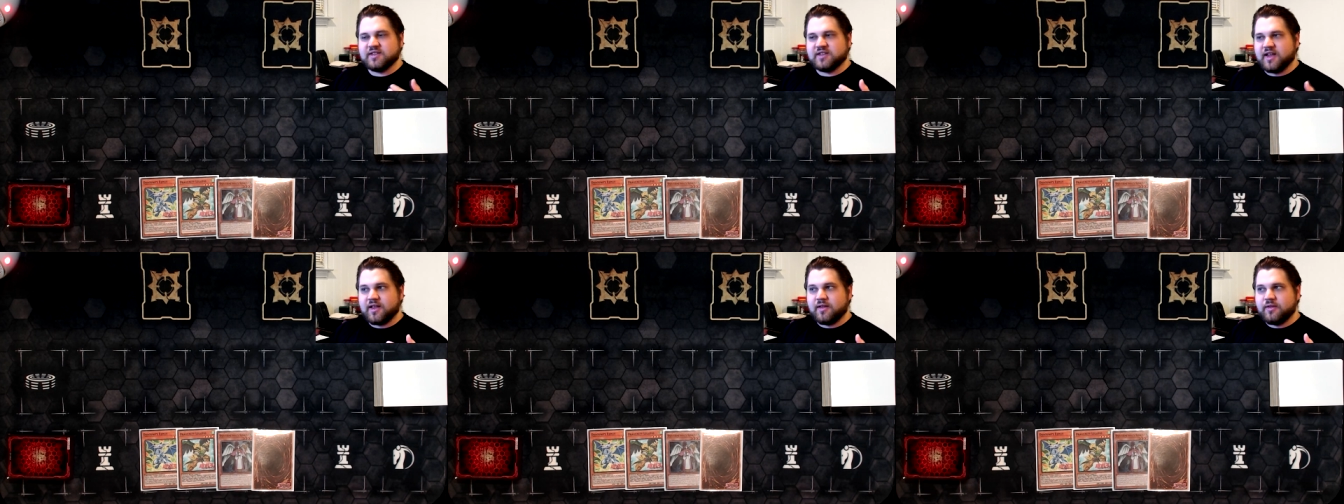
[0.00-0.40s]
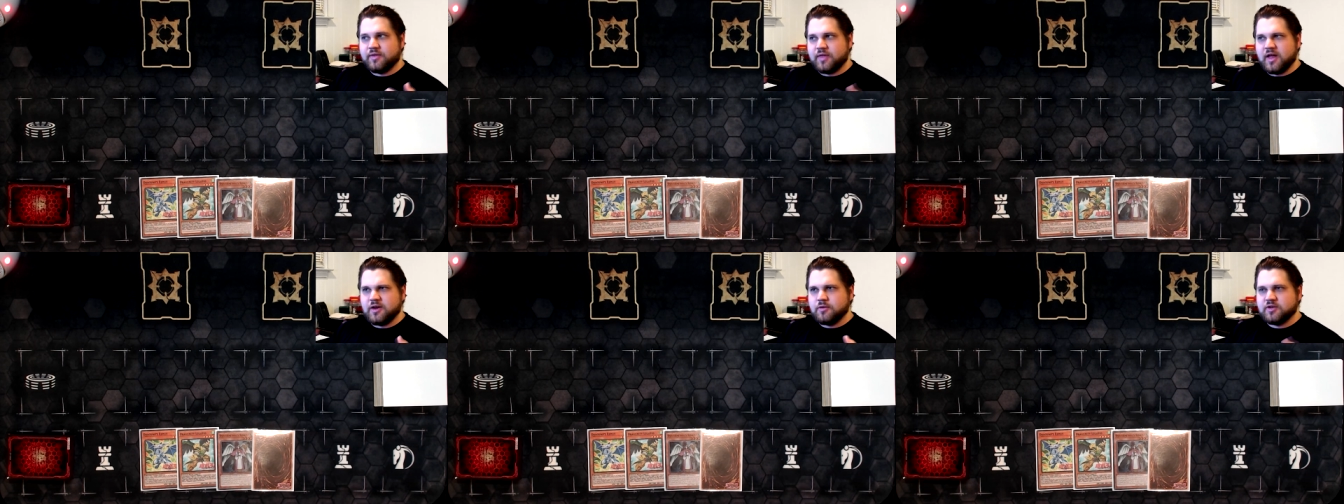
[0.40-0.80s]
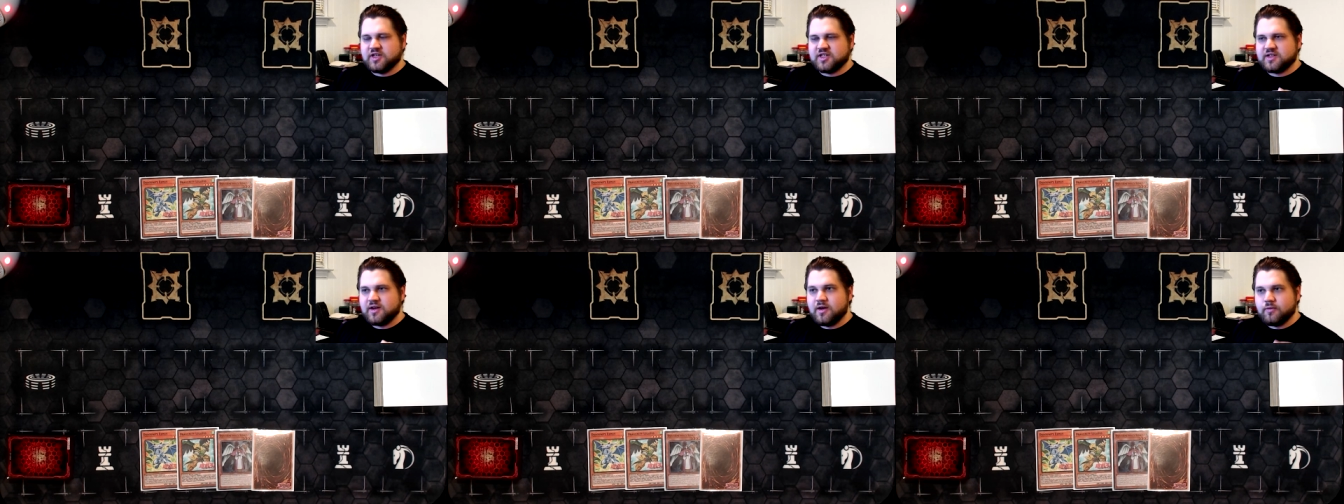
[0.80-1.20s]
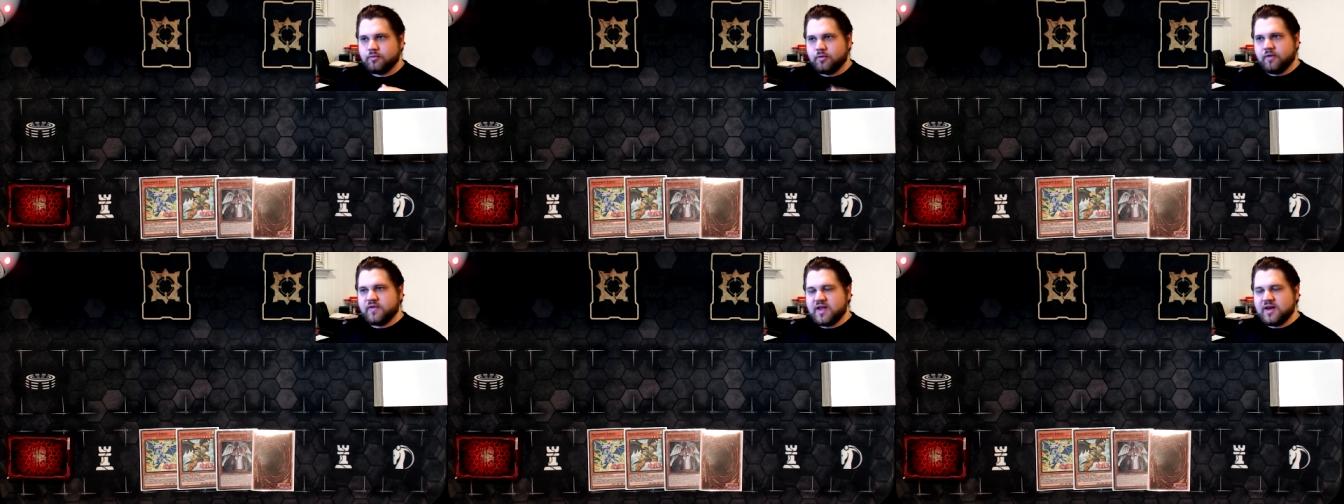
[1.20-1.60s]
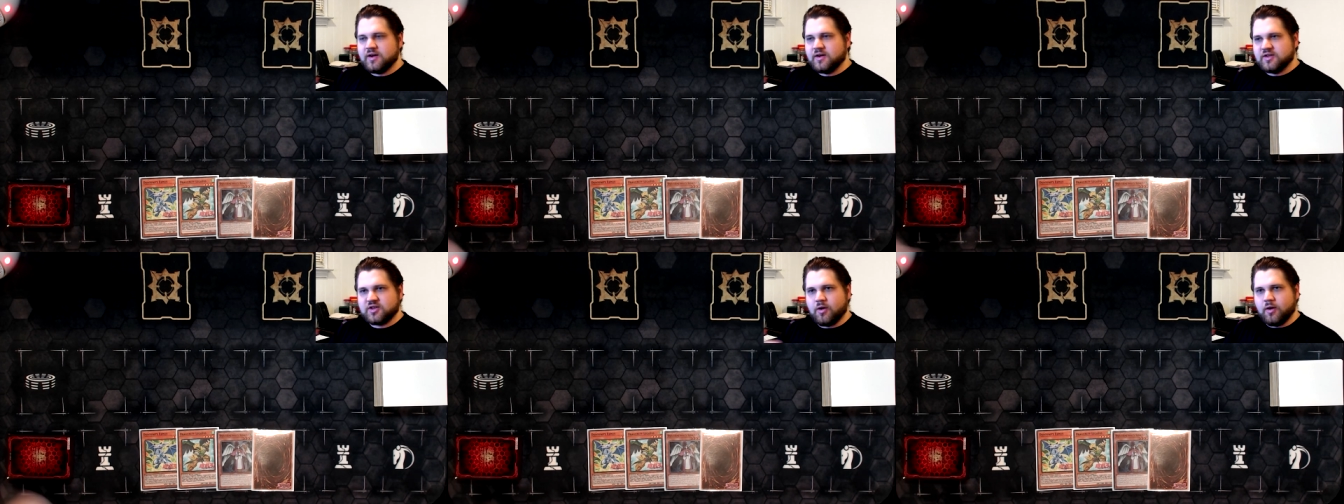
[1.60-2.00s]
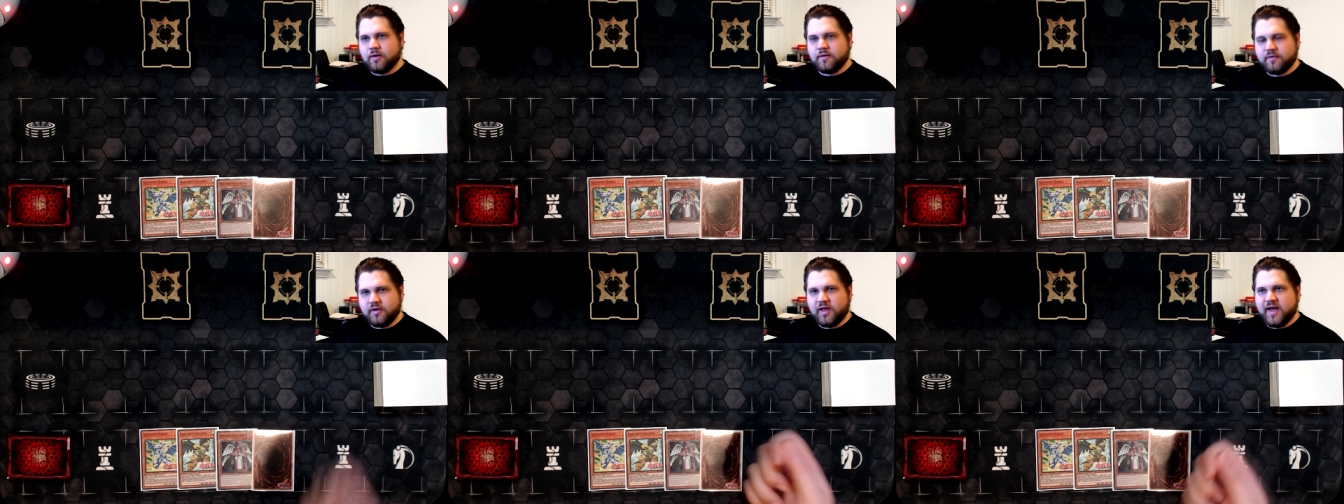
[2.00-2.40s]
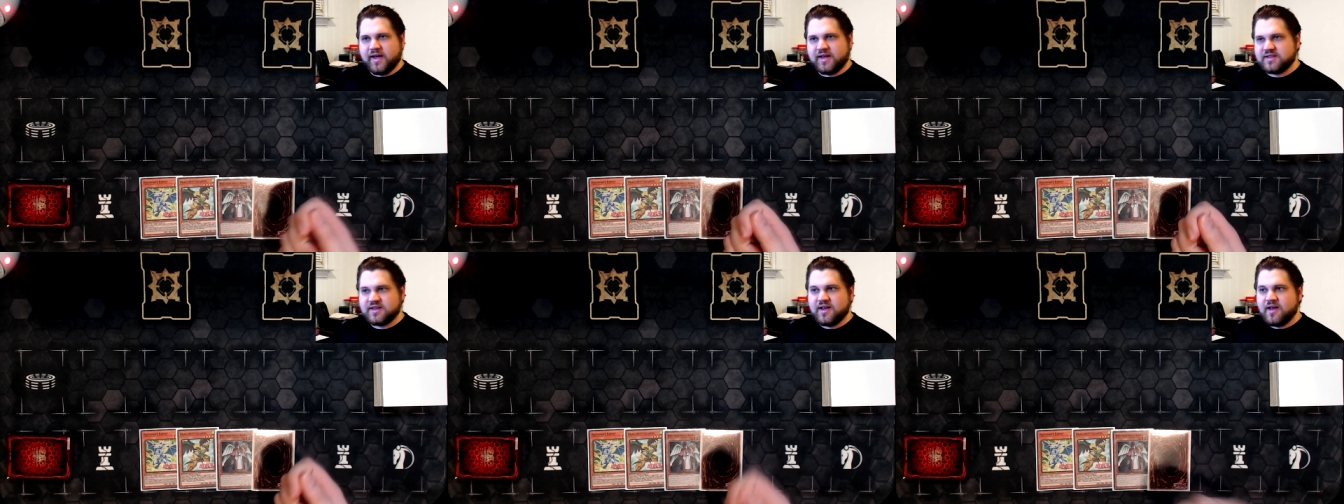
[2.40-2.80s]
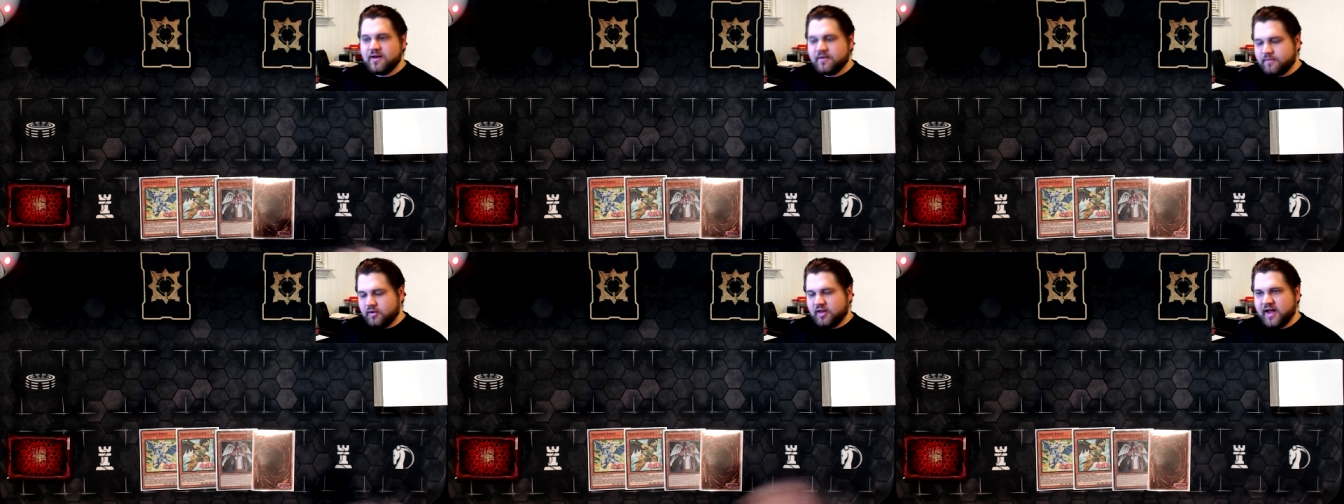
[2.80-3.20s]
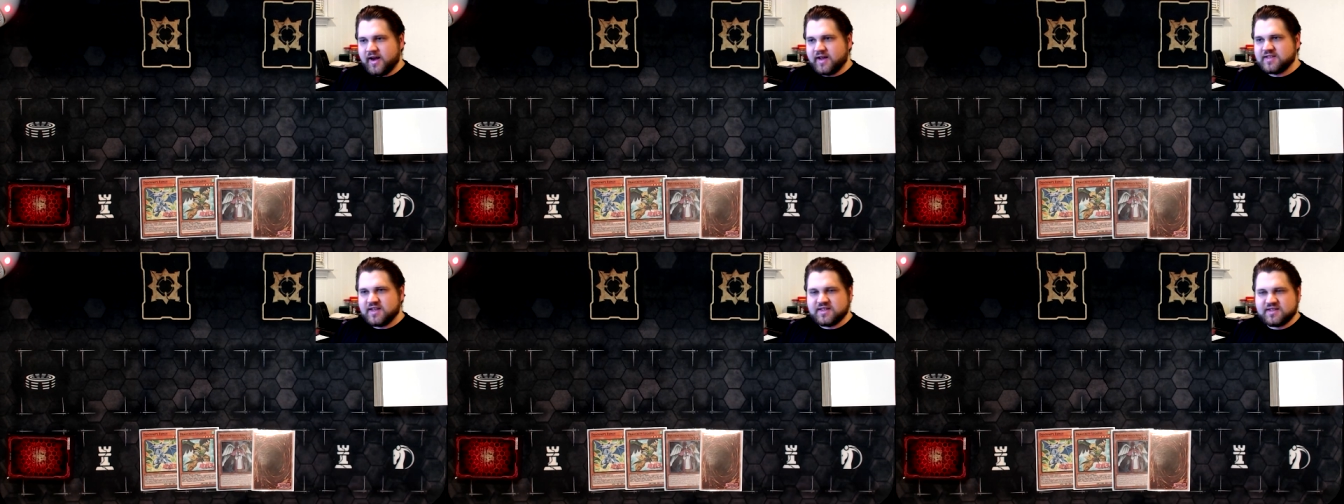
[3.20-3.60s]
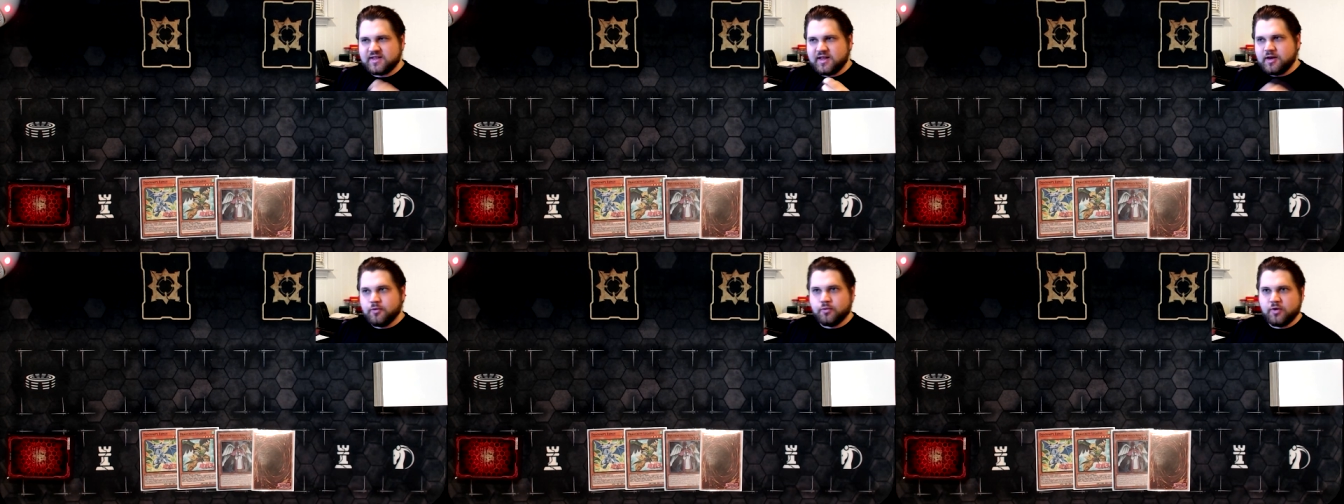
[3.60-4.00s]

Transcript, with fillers: because like then you just Ravine, discard Phalanx for Legatus,